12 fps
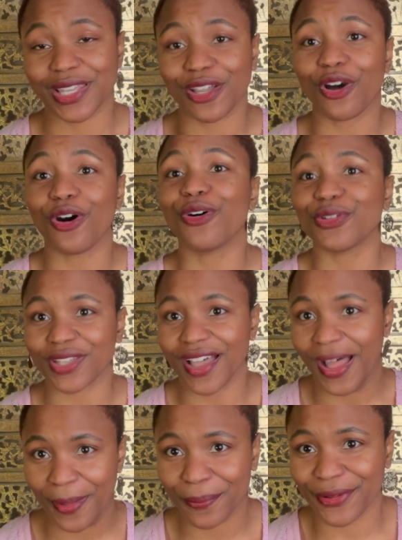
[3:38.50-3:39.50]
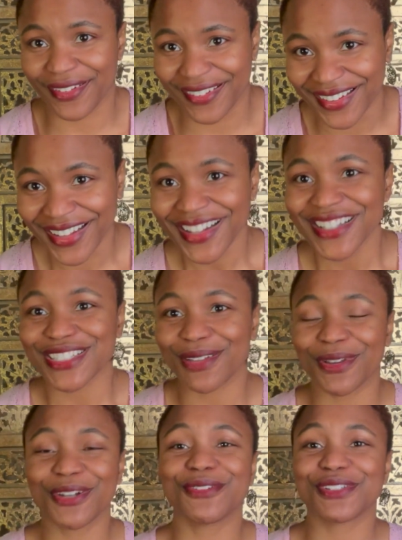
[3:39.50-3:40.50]
called up
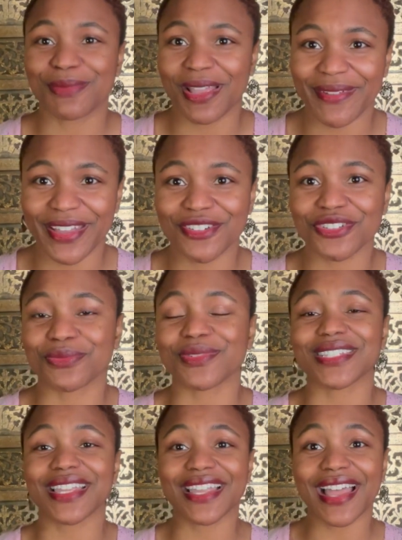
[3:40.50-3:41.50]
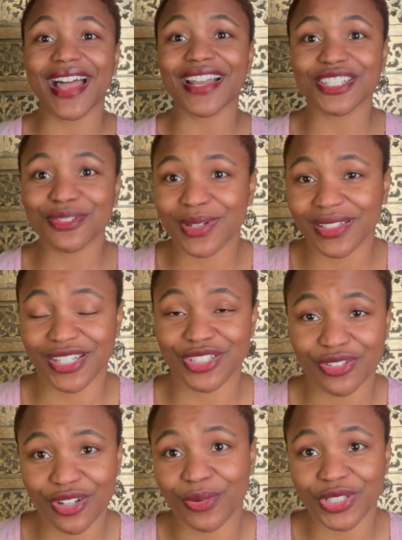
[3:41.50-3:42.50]
someone who was my manager and was like, yeah, I just want to let you
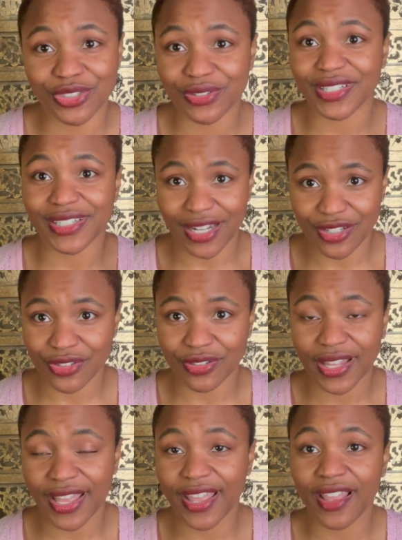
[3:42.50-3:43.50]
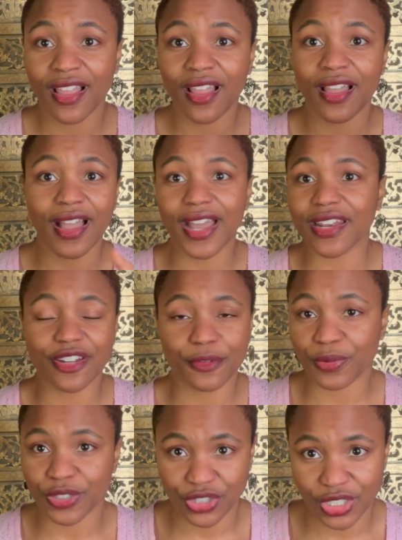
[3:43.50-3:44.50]
know what you did yesterday. I didn't
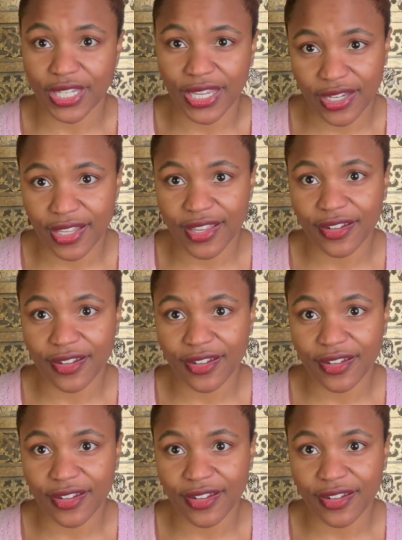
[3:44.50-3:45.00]
appreciate it.